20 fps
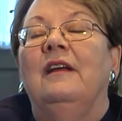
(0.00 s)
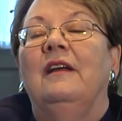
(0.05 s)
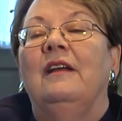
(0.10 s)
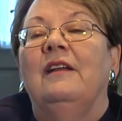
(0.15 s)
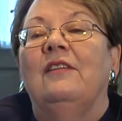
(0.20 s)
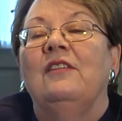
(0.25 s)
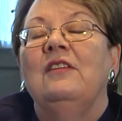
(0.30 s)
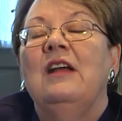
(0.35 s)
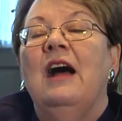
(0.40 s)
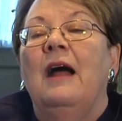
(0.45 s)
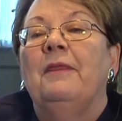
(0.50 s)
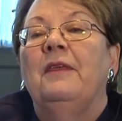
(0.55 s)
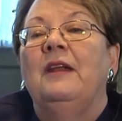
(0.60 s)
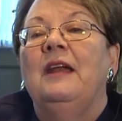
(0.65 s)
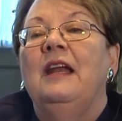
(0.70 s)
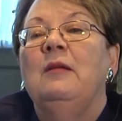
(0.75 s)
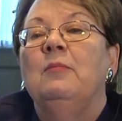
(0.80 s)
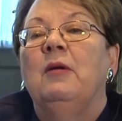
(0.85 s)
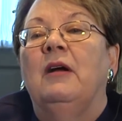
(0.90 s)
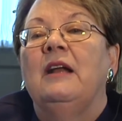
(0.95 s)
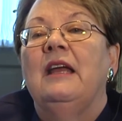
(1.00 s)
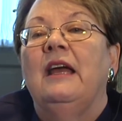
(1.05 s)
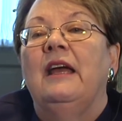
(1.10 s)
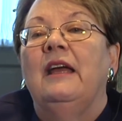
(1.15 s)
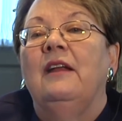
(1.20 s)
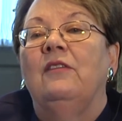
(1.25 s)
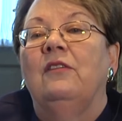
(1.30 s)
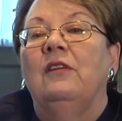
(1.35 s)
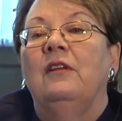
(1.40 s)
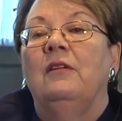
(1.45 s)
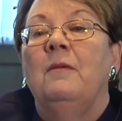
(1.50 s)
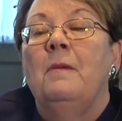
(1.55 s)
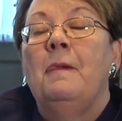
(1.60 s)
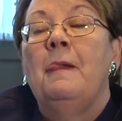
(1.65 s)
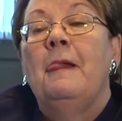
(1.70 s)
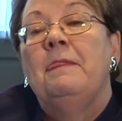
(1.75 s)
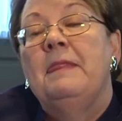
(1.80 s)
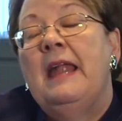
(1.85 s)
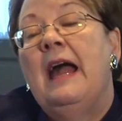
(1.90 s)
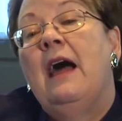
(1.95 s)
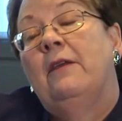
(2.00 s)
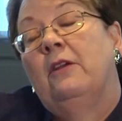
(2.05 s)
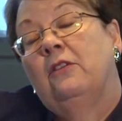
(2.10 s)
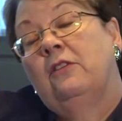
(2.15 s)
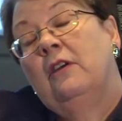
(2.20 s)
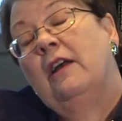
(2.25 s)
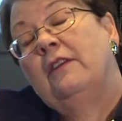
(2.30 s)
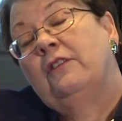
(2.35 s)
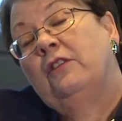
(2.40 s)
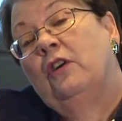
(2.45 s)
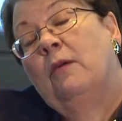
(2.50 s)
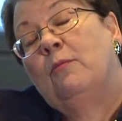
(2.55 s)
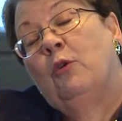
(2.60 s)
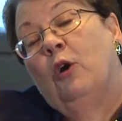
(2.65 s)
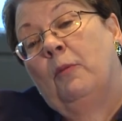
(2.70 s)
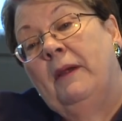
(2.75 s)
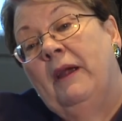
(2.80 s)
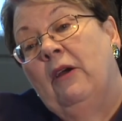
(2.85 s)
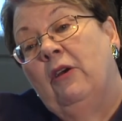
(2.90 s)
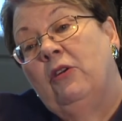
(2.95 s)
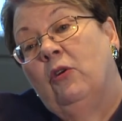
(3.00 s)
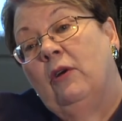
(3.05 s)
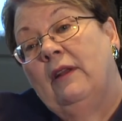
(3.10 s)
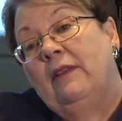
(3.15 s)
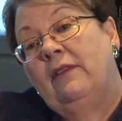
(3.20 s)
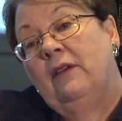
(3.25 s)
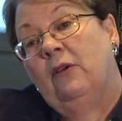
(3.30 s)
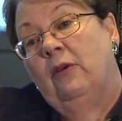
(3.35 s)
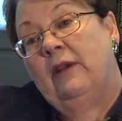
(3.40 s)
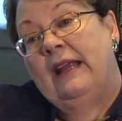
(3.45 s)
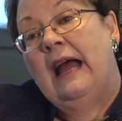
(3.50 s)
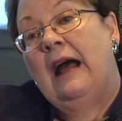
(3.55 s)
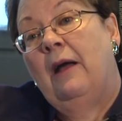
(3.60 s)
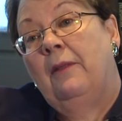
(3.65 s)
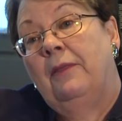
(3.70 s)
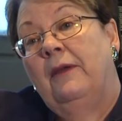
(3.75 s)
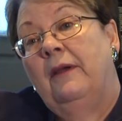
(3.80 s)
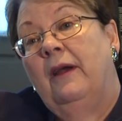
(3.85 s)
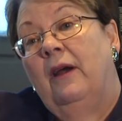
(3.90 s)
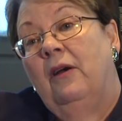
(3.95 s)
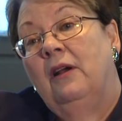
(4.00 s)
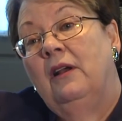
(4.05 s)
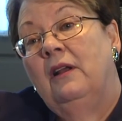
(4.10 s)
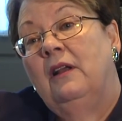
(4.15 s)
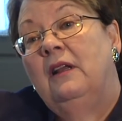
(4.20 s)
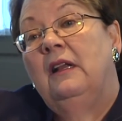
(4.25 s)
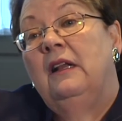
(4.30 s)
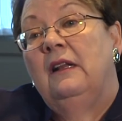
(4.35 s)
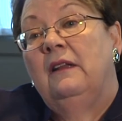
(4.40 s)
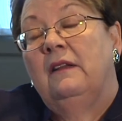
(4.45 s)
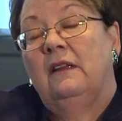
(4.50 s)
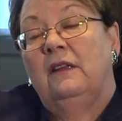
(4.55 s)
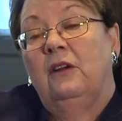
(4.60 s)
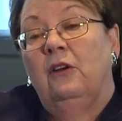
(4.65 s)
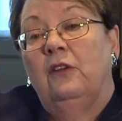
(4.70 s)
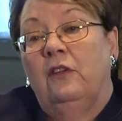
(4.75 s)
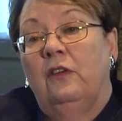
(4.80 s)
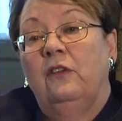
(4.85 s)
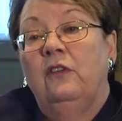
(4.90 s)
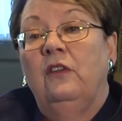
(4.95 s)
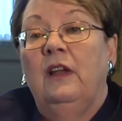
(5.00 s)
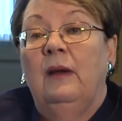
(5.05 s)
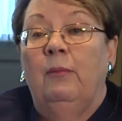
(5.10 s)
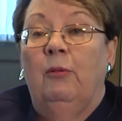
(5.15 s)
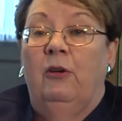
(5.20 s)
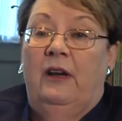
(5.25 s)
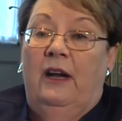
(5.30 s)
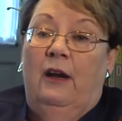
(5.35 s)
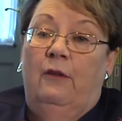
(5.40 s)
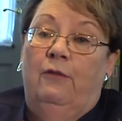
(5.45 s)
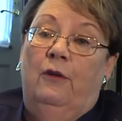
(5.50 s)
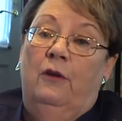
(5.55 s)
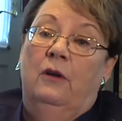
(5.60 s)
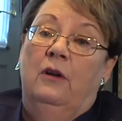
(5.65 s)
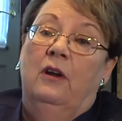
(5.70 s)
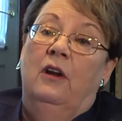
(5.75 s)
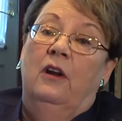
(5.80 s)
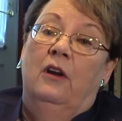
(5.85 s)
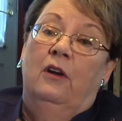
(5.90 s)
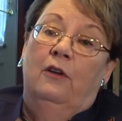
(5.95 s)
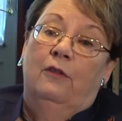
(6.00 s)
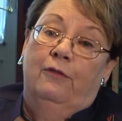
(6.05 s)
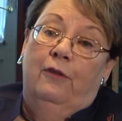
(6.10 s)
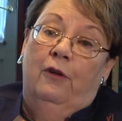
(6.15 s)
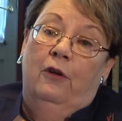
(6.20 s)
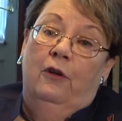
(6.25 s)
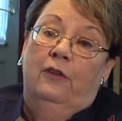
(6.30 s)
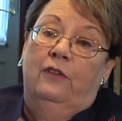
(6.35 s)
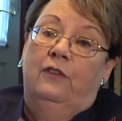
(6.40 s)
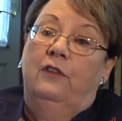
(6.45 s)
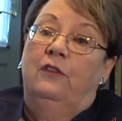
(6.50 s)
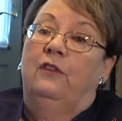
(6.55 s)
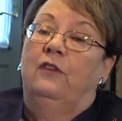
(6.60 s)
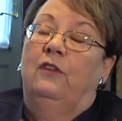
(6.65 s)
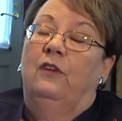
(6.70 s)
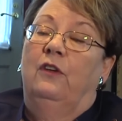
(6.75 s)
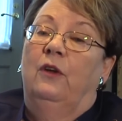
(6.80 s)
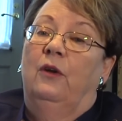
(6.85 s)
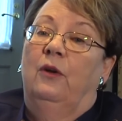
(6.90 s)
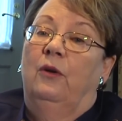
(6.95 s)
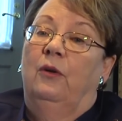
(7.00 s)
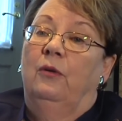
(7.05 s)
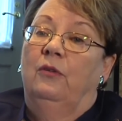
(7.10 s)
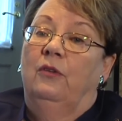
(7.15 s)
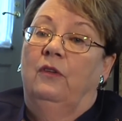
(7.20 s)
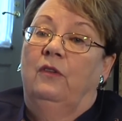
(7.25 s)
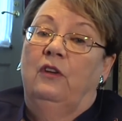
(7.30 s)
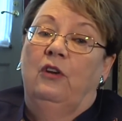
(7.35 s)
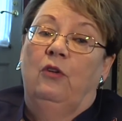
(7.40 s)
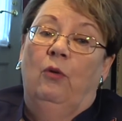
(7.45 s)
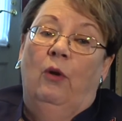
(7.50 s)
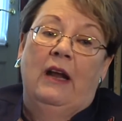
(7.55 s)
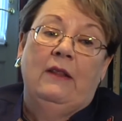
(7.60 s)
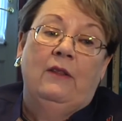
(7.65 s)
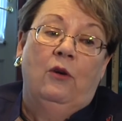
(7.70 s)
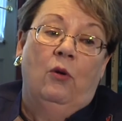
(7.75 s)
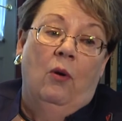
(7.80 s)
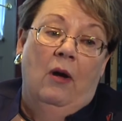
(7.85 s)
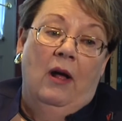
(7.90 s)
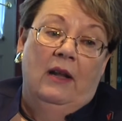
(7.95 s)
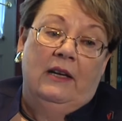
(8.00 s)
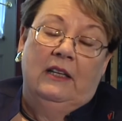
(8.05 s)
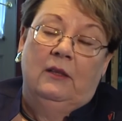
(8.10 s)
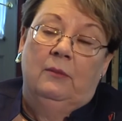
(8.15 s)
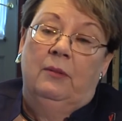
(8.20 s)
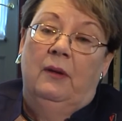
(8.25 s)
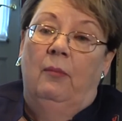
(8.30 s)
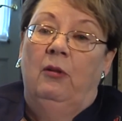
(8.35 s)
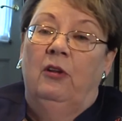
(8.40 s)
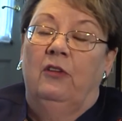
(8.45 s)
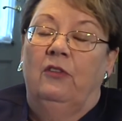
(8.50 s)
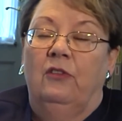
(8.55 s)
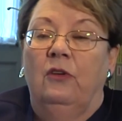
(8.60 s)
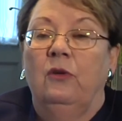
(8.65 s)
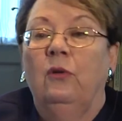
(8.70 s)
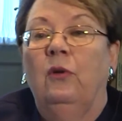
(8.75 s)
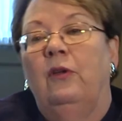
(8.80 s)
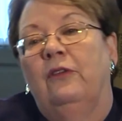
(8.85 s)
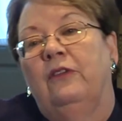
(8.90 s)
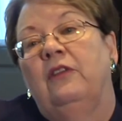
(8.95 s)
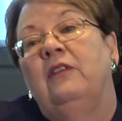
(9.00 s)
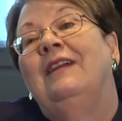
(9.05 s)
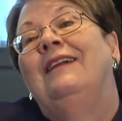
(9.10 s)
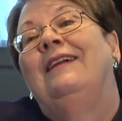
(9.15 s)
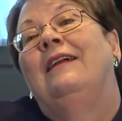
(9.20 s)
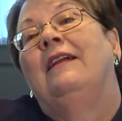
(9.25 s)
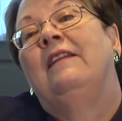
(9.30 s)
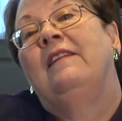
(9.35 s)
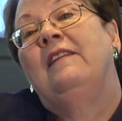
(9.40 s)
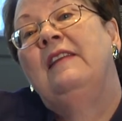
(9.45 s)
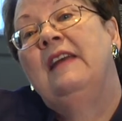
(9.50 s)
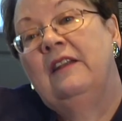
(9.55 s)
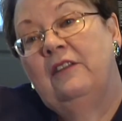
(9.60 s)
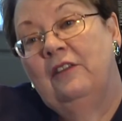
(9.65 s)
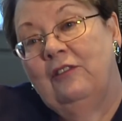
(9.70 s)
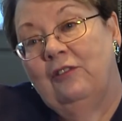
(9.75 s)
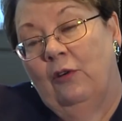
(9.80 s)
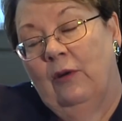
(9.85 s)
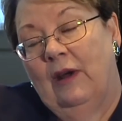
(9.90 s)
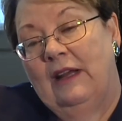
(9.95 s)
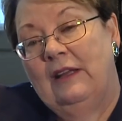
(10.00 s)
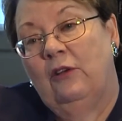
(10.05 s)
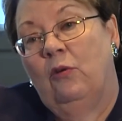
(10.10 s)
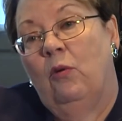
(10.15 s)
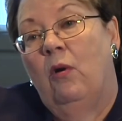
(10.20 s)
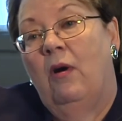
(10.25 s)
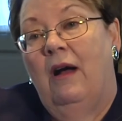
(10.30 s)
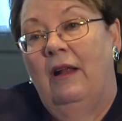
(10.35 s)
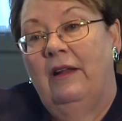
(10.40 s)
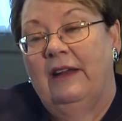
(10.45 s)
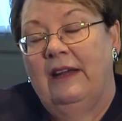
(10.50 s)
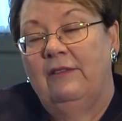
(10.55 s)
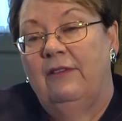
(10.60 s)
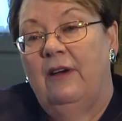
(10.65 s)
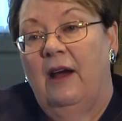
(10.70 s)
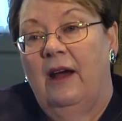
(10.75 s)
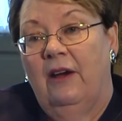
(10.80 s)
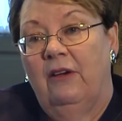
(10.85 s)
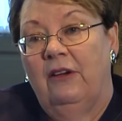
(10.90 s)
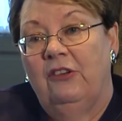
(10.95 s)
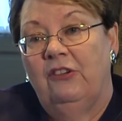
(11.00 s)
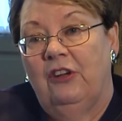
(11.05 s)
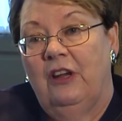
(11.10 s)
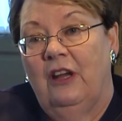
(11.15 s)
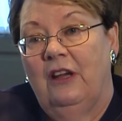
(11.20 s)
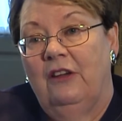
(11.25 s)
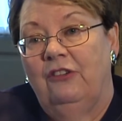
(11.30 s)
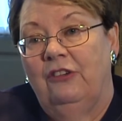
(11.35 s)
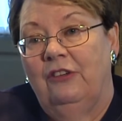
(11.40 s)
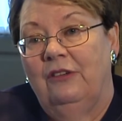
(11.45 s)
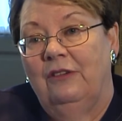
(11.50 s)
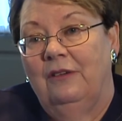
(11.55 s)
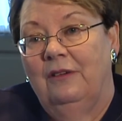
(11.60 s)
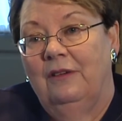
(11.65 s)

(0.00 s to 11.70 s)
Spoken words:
It's not that anybody hates it. Now, there's also a more paranoid theory out there that there is a deliberate effort first to degrade the quality of the public schools, then to degrade the quality of higher education.